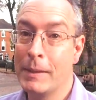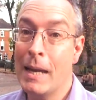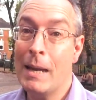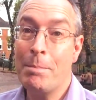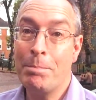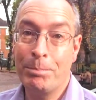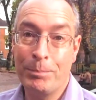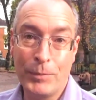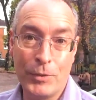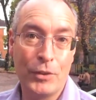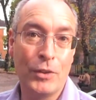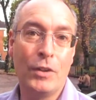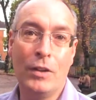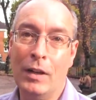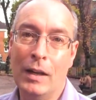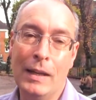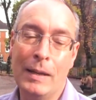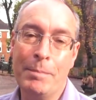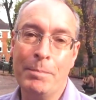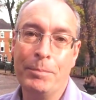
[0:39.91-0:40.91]
Yeah,
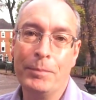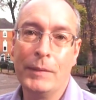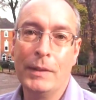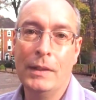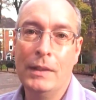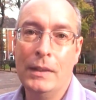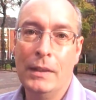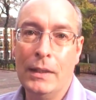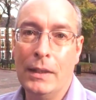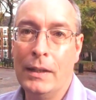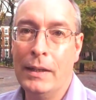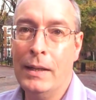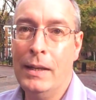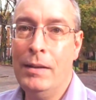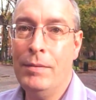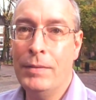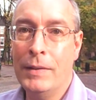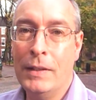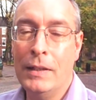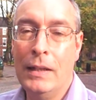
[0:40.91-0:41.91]
certainly.
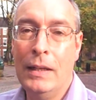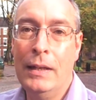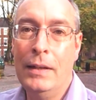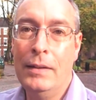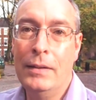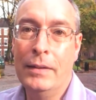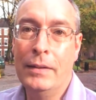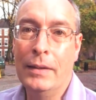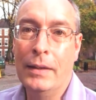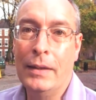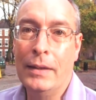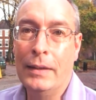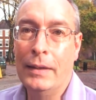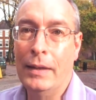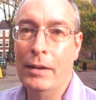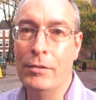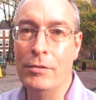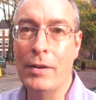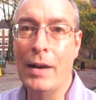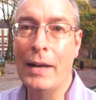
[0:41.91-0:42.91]
Even in
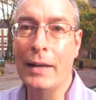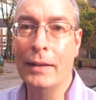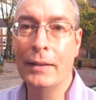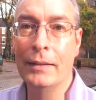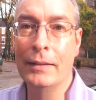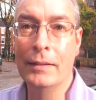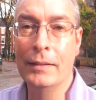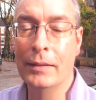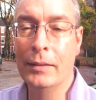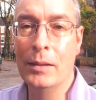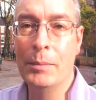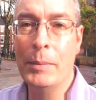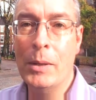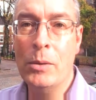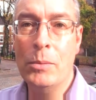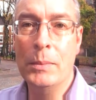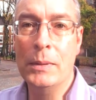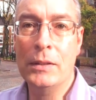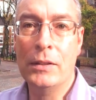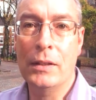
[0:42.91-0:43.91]
Iraq at the
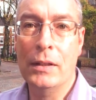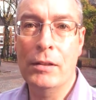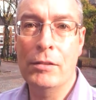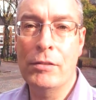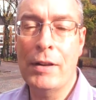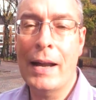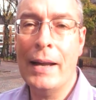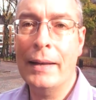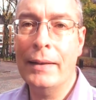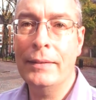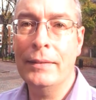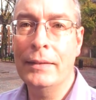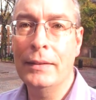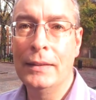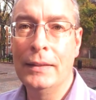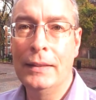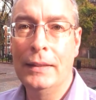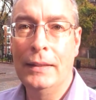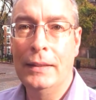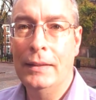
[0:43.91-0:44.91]
moment, Iran,
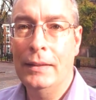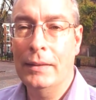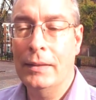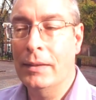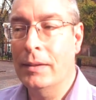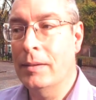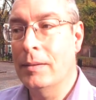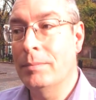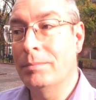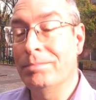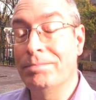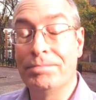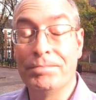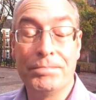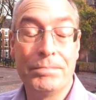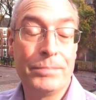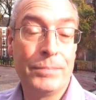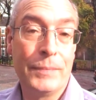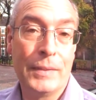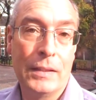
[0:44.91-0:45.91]

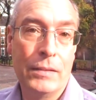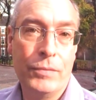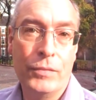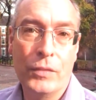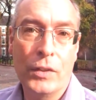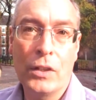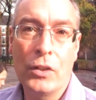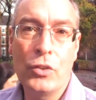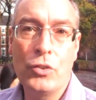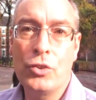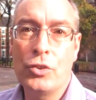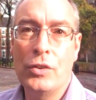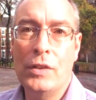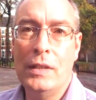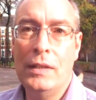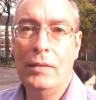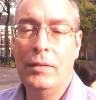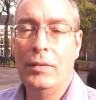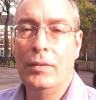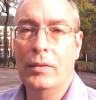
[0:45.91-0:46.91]
different
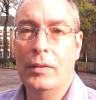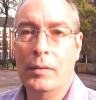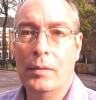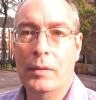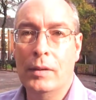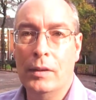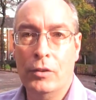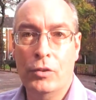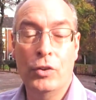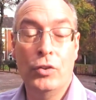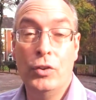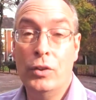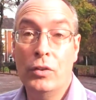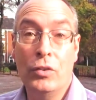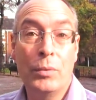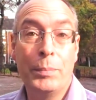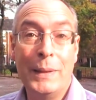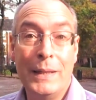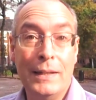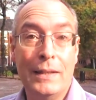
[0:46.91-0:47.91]
countries,
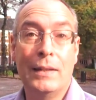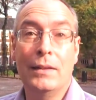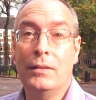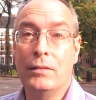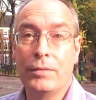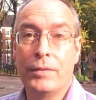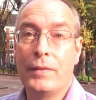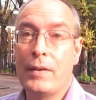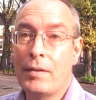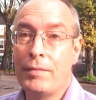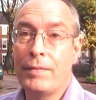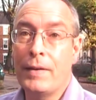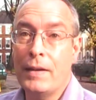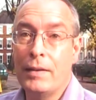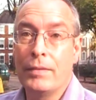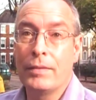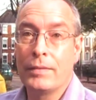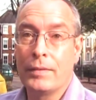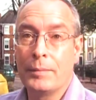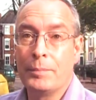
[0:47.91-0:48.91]
Christians are being killed for their
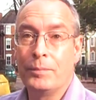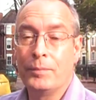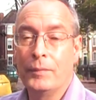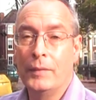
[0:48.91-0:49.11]
faith.